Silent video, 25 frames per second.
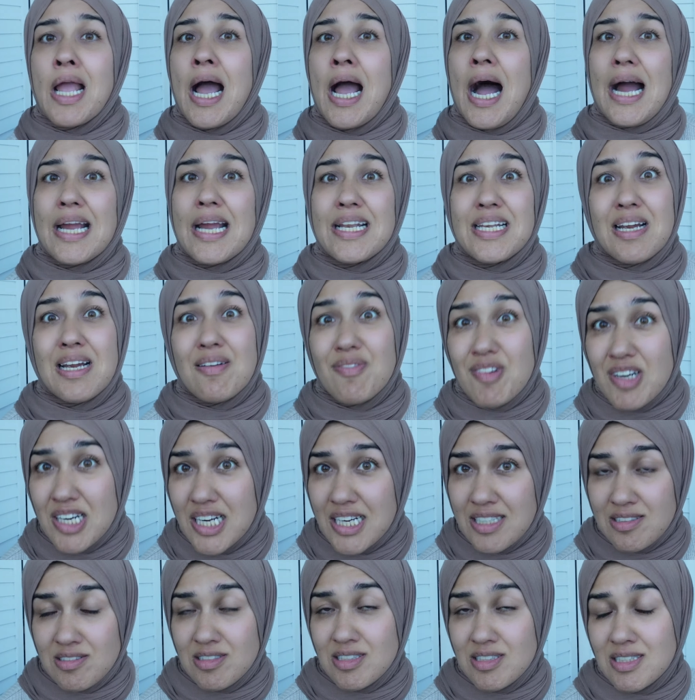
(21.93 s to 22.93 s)
I never
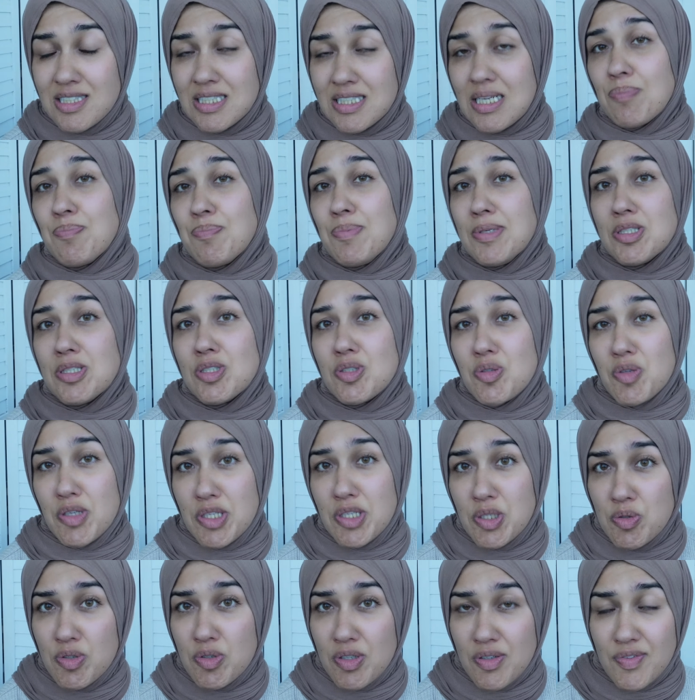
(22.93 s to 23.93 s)
had to step into a
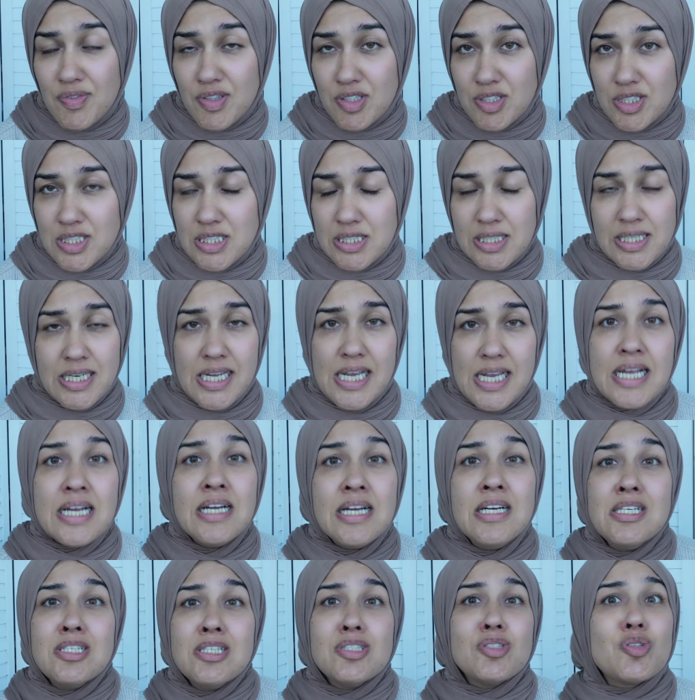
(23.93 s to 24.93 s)
university,
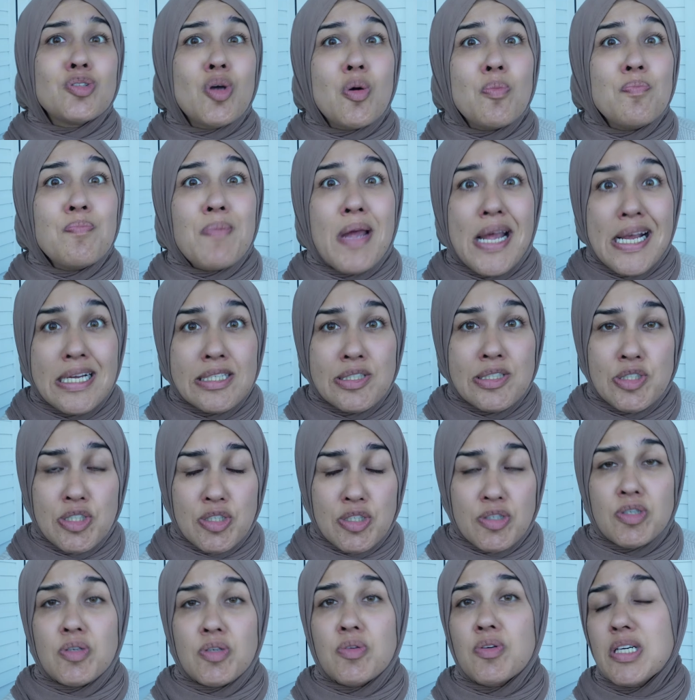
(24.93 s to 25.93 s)
so make sure
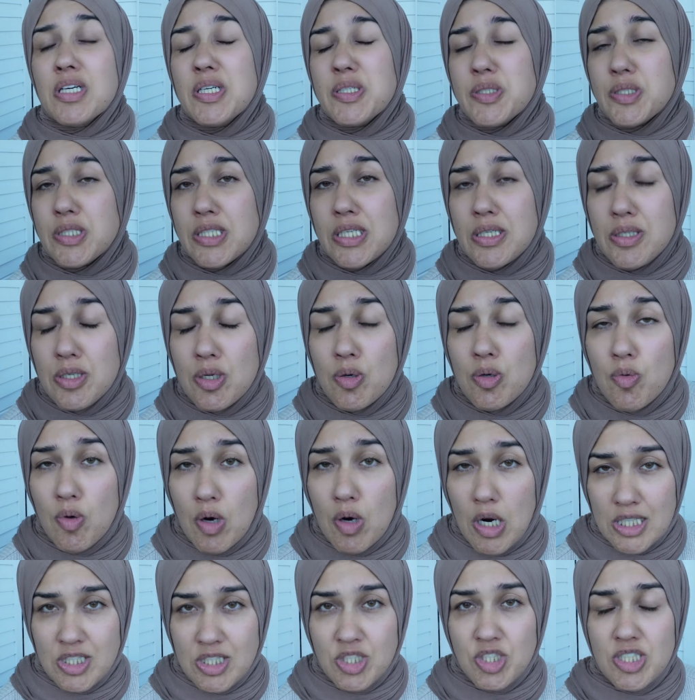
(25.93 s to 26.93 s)
you continue
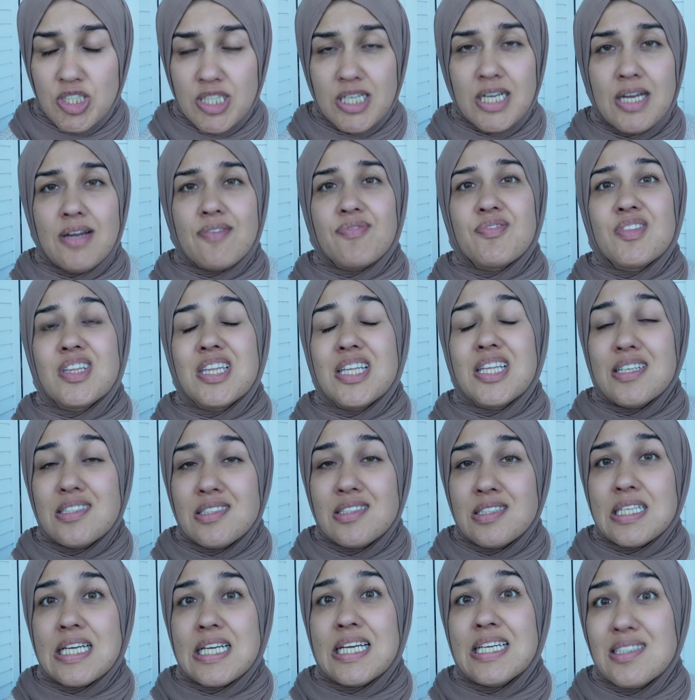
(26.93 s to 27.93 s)
watching if
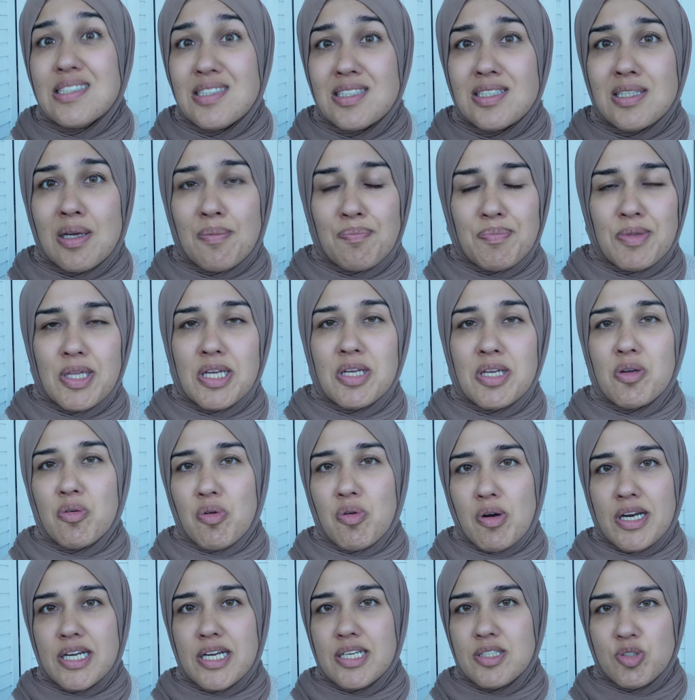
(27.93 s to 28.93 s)
this is something you
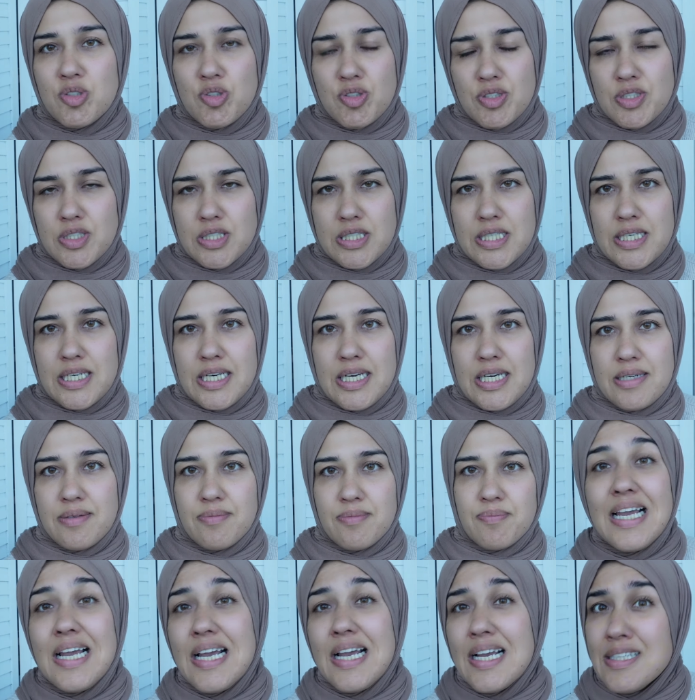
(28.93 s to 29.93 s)
are interested in.
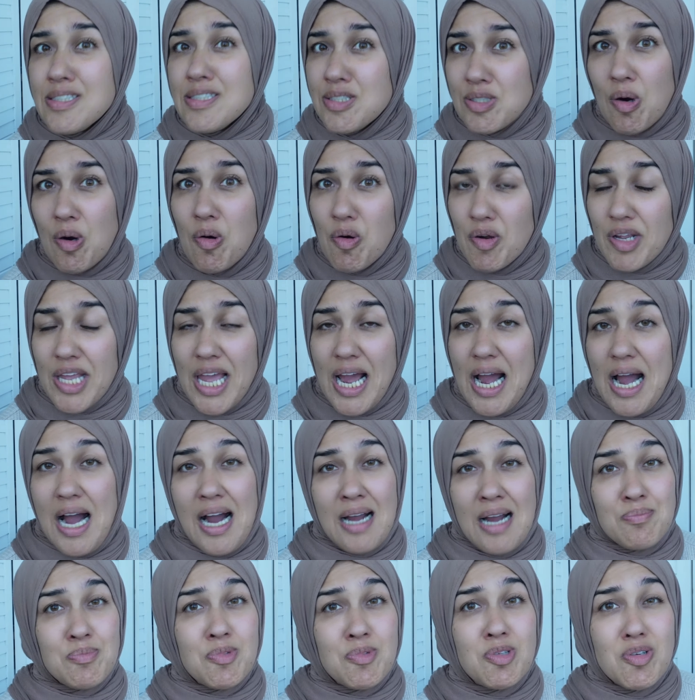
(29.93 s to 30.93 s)
And oh yeah,
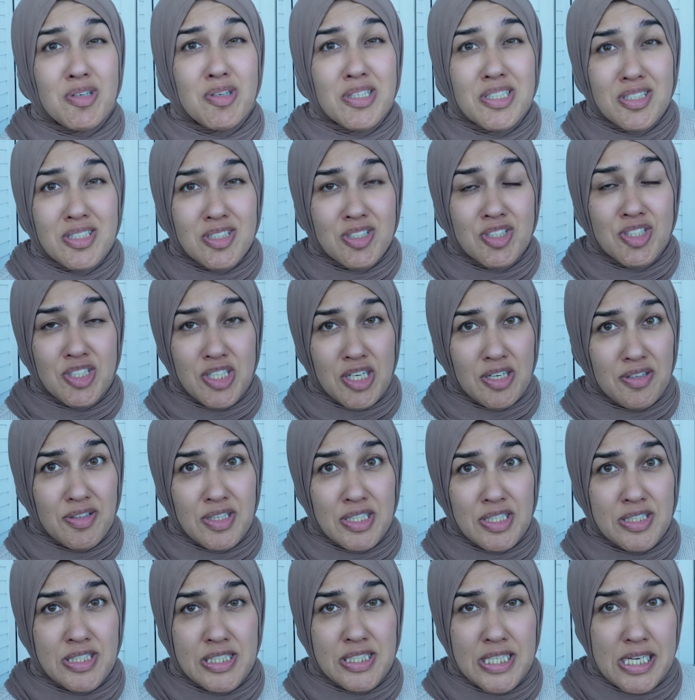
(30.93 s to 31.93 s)
I'm going to share
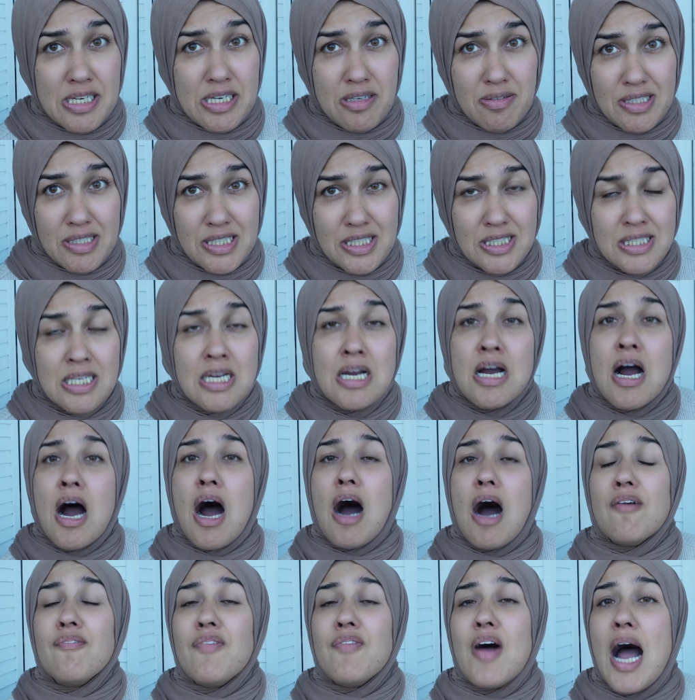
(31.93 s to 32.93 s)
the secrets
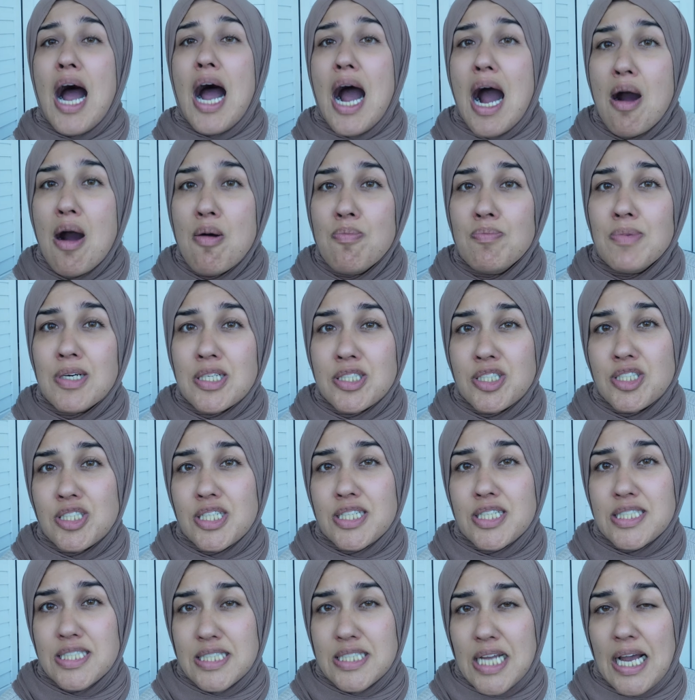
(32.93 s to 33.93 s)
of how much
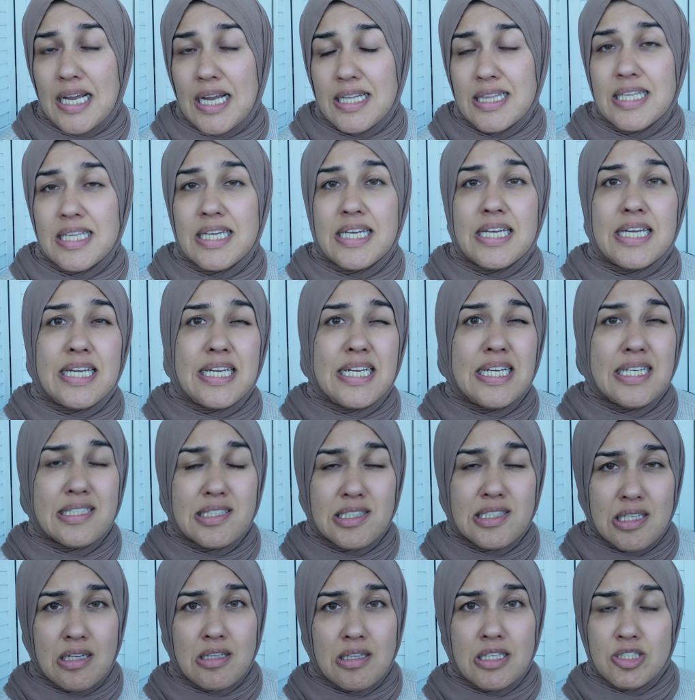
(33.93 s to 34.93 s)
exactly E
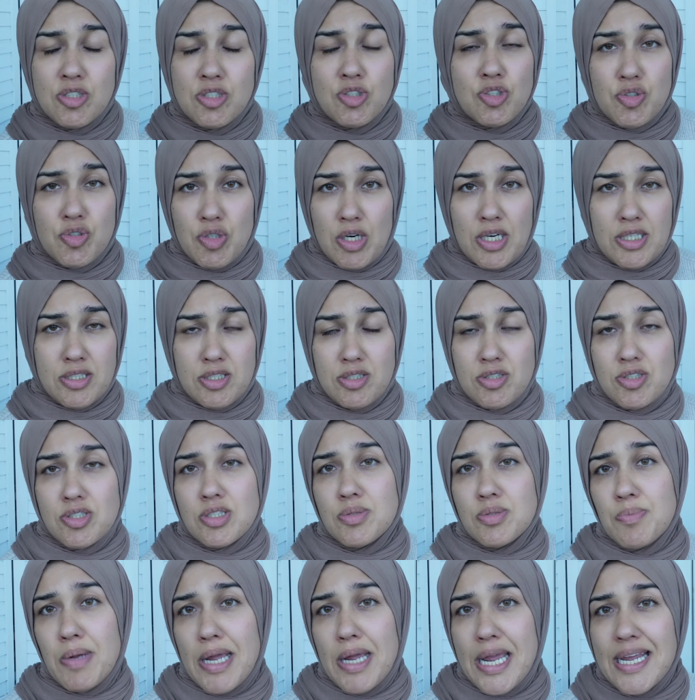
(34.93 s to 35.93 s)
S L
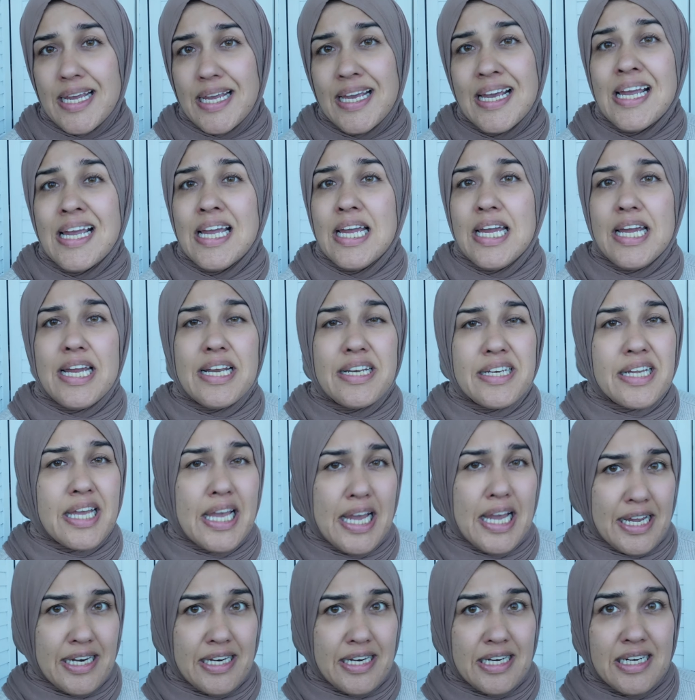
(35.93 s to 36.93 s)
instructors make in
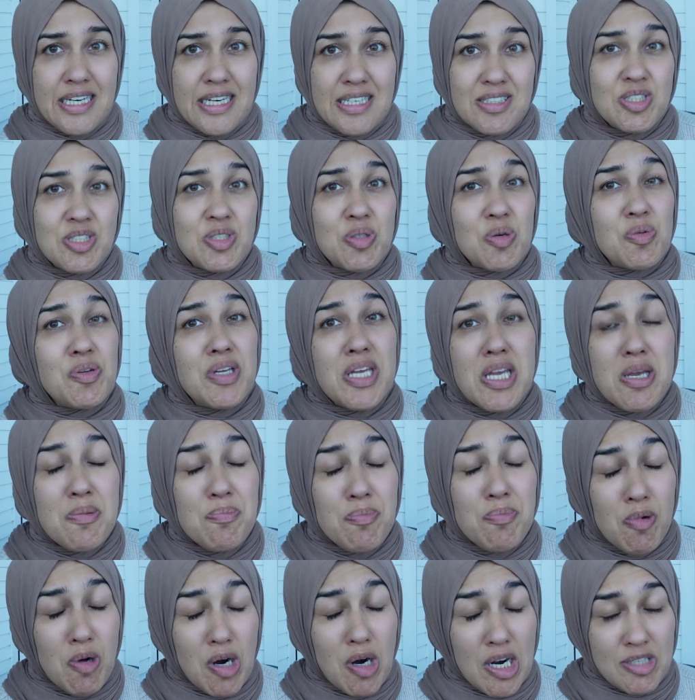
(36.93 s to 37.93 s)
Canada, so
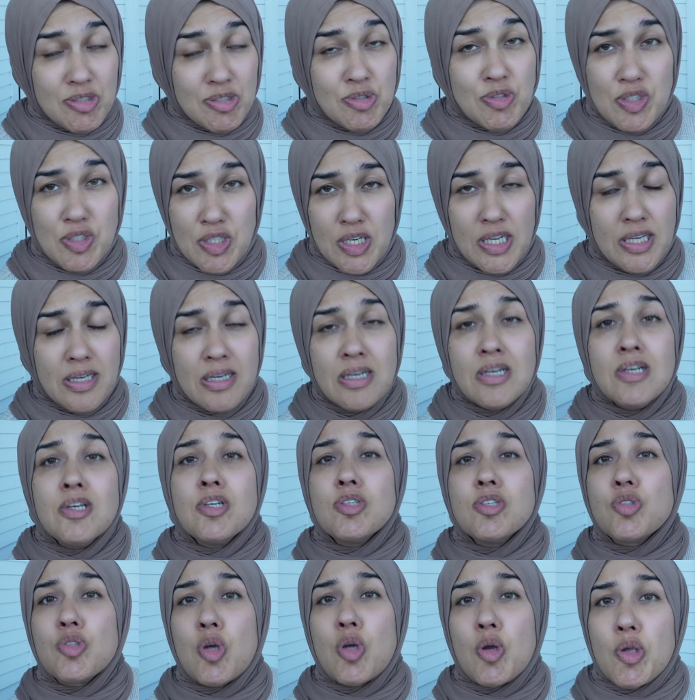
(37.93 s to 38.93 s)
keep watching
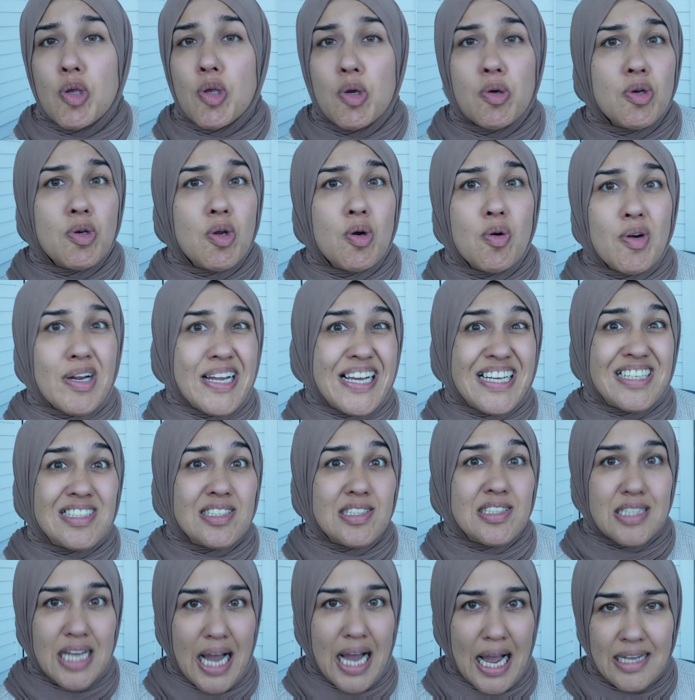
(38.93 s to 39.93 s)
so you know
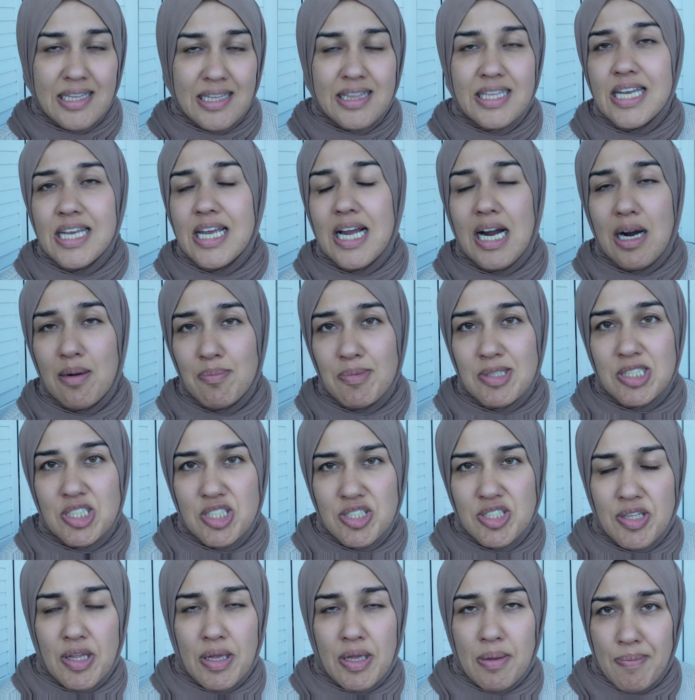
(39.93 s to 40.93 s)
exactly how
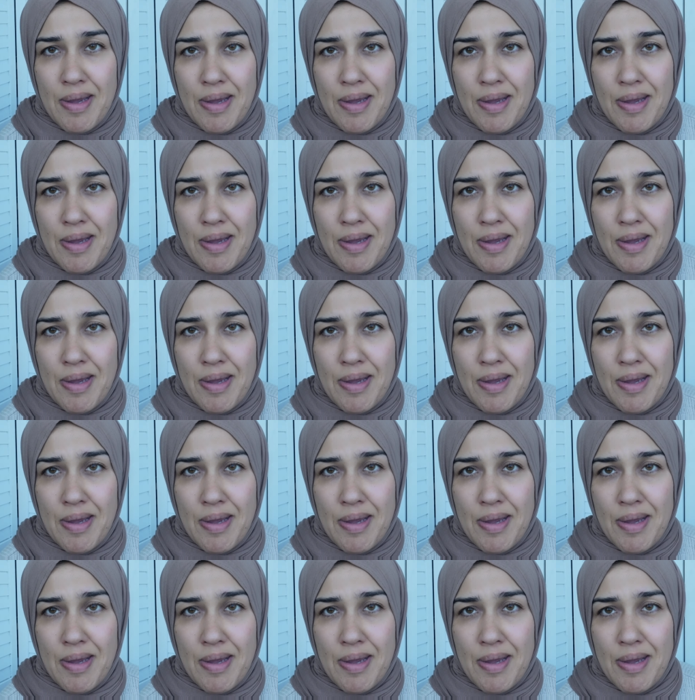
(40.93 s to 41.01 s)
much they